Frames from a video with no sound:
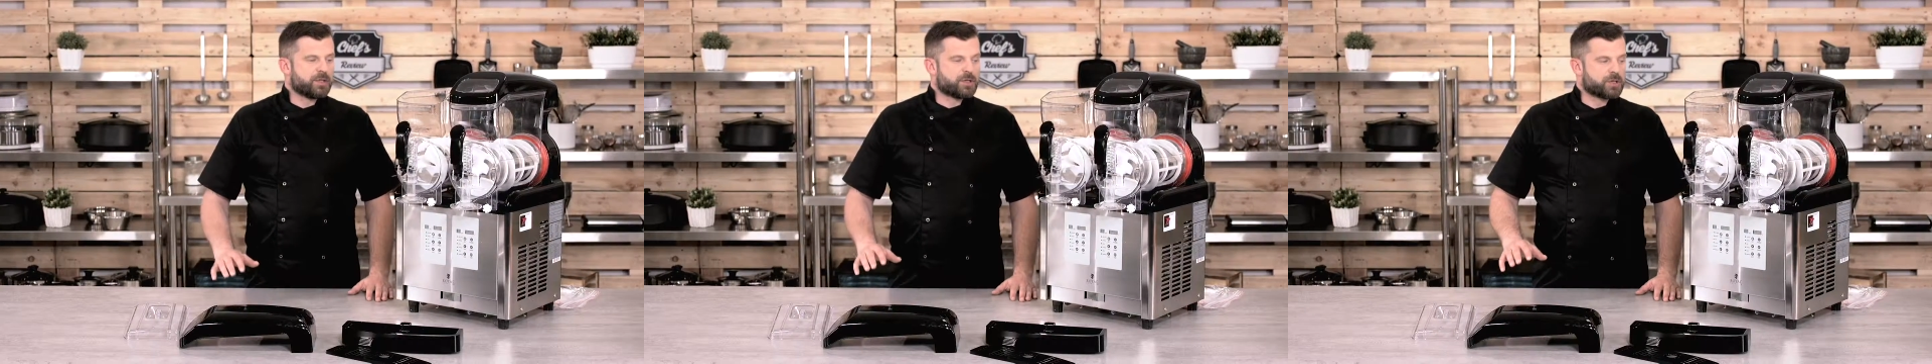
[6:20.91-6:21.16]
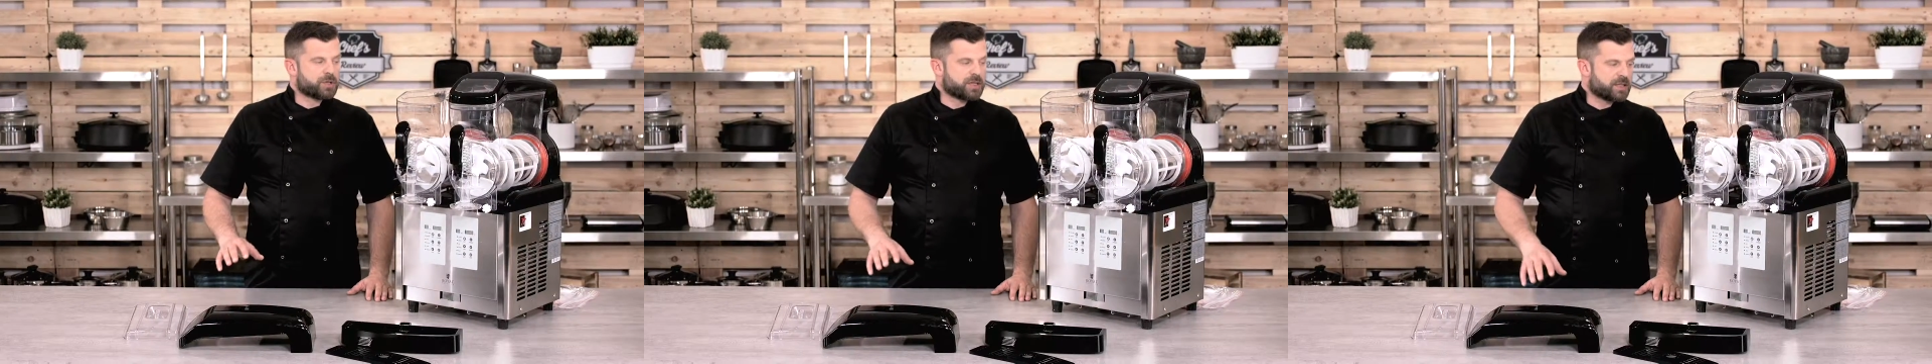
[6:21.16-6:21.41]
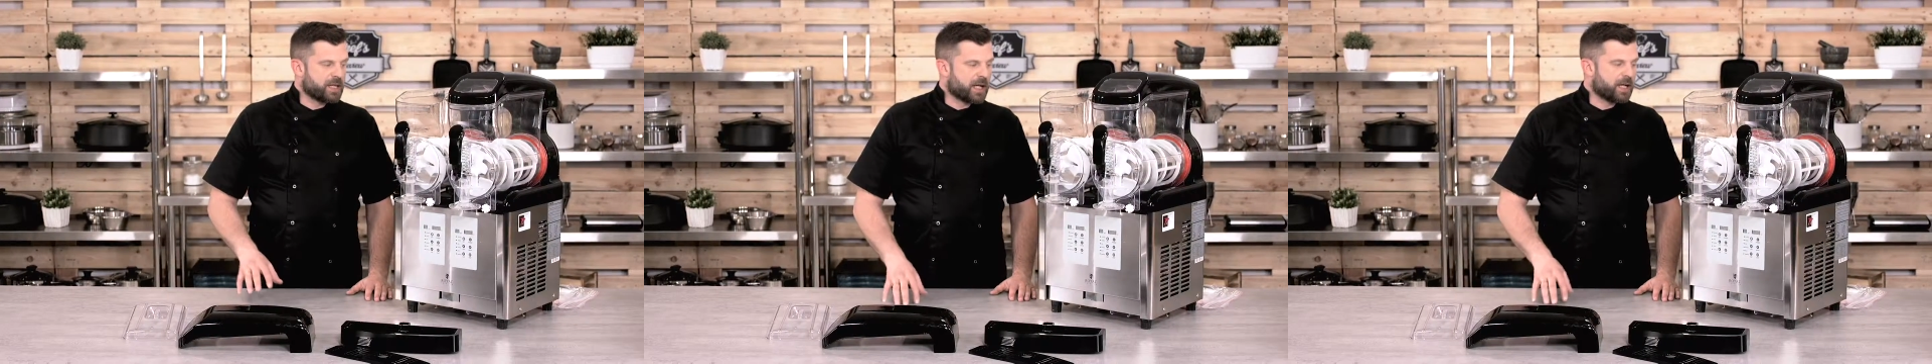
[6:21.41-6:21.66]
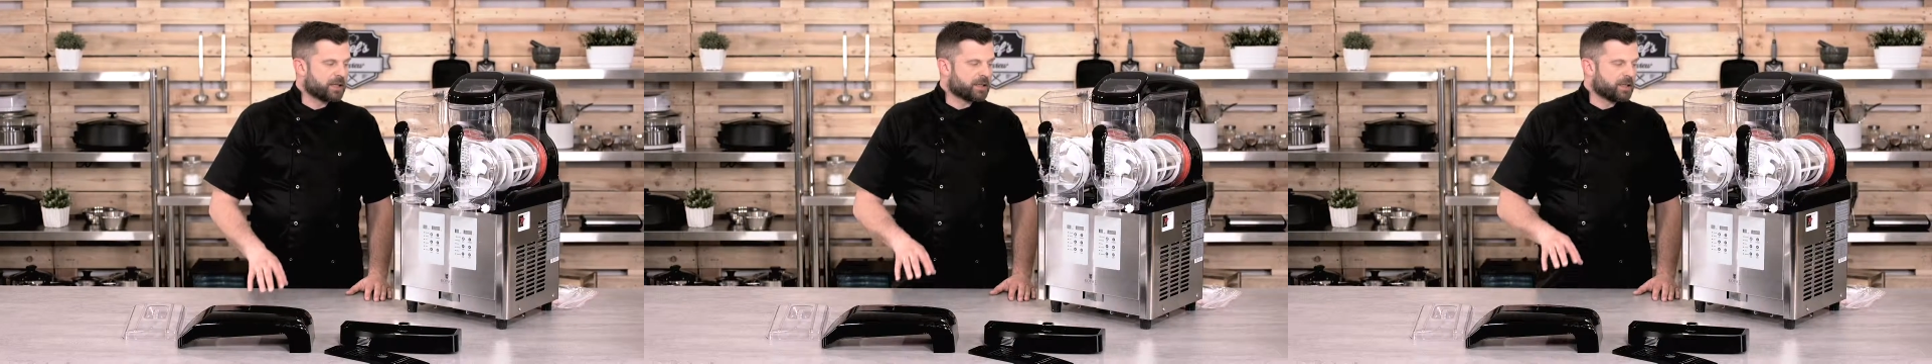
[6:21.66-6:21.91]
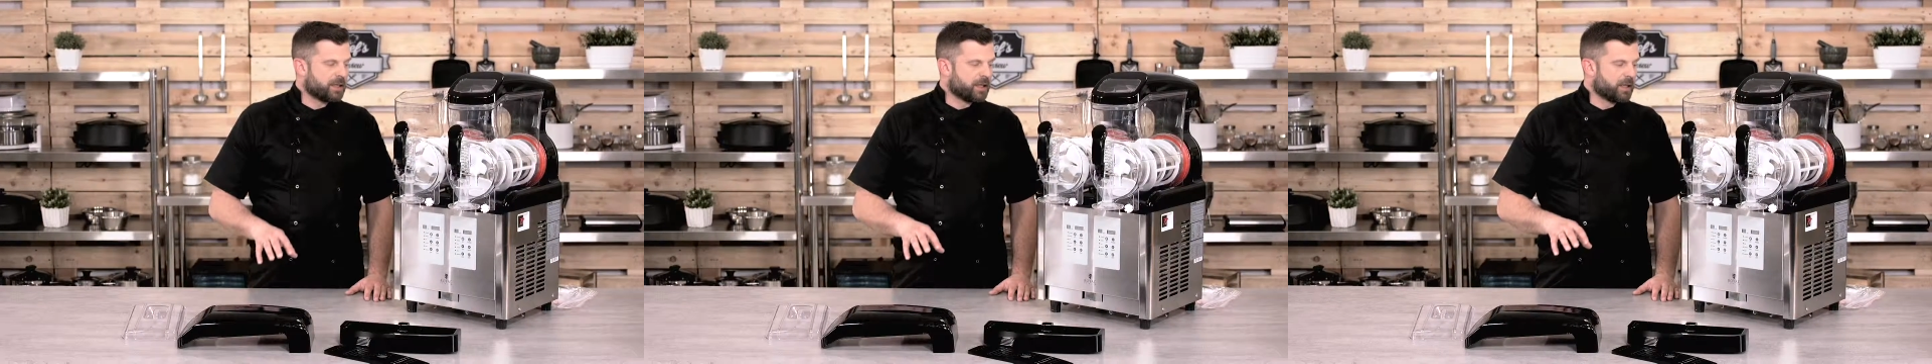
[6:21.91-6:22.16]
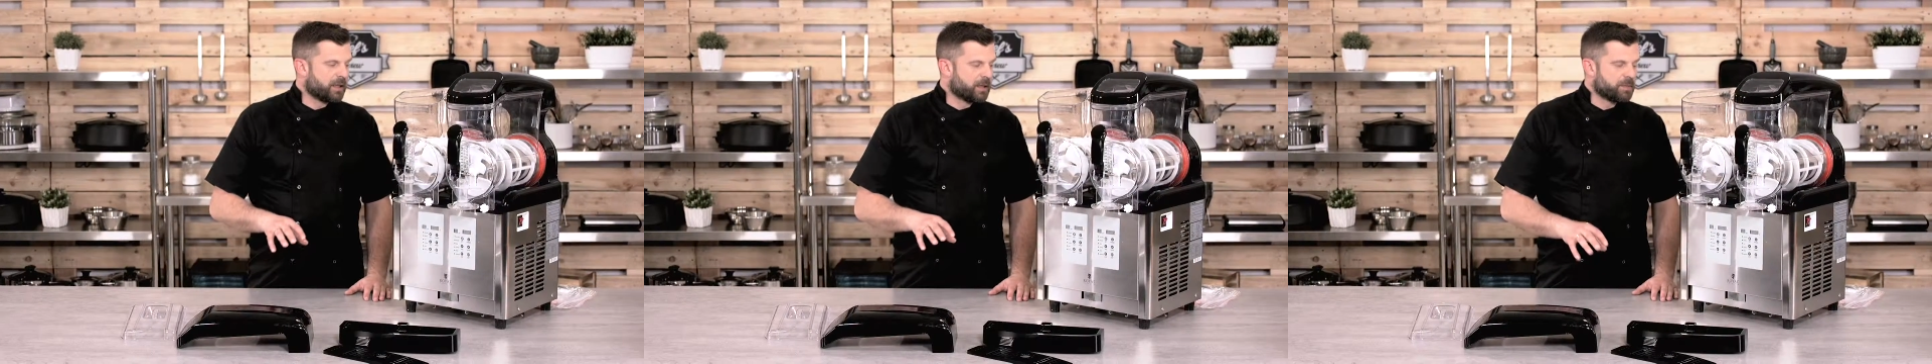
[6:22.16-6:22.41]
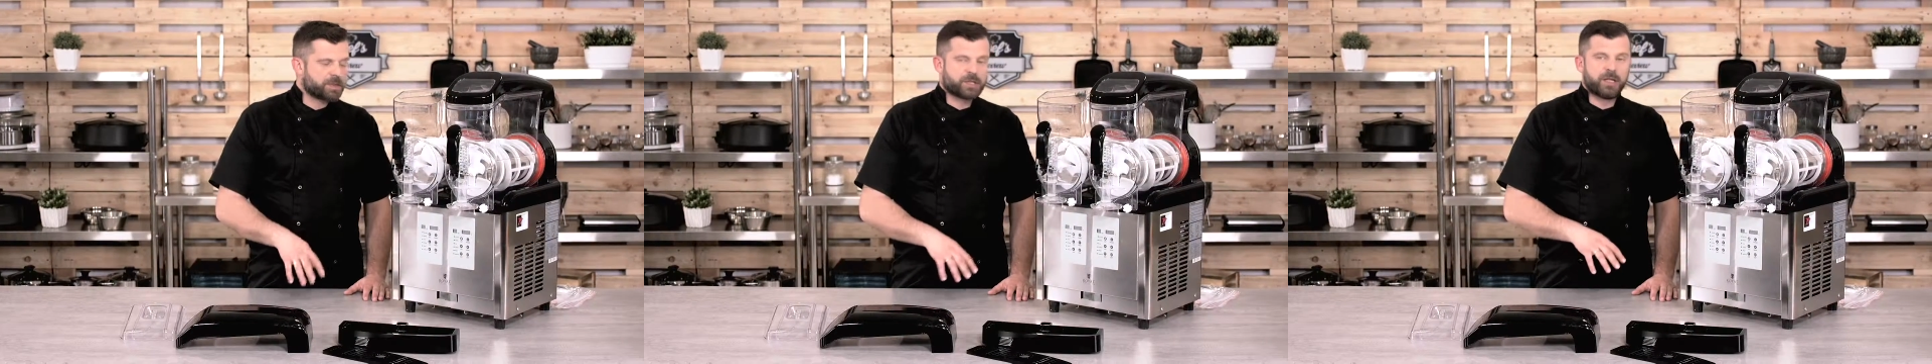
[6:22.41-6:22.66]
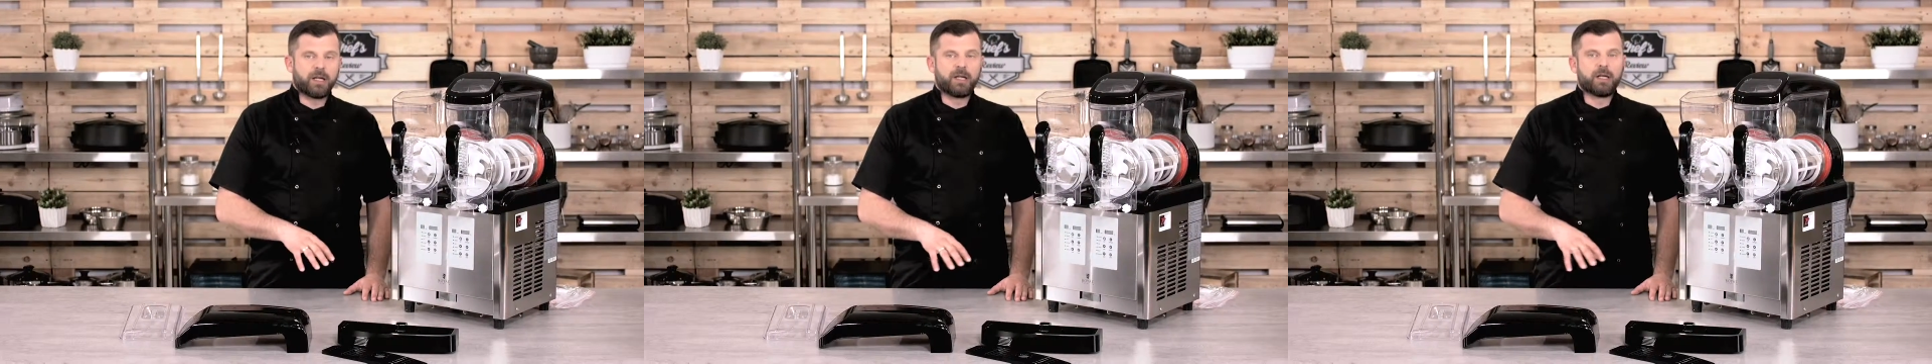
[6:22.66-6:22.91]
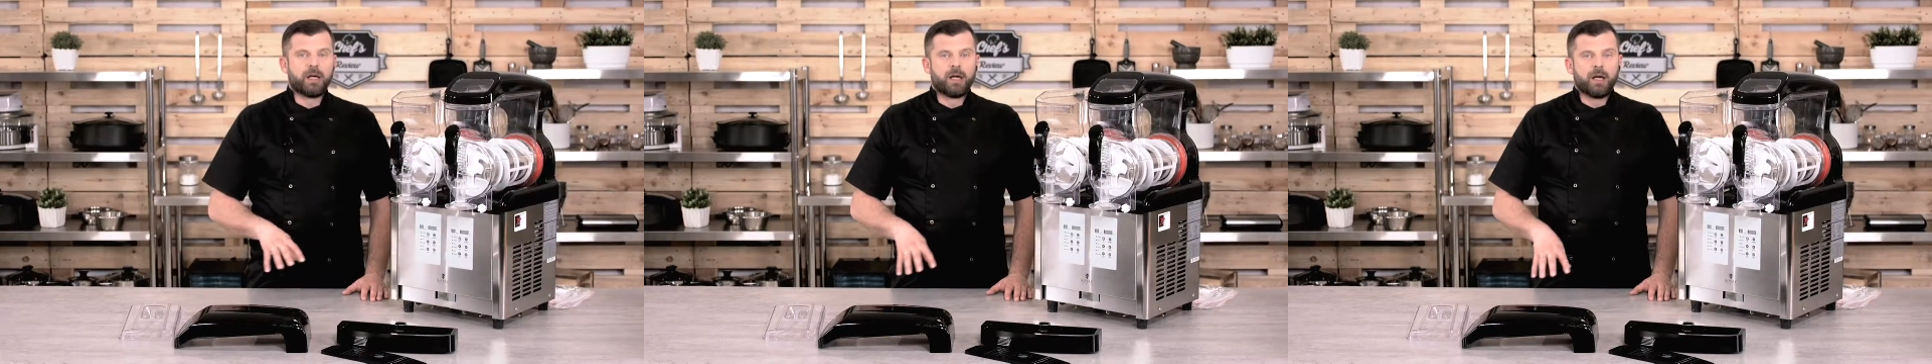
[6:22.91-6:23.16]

you should start the machine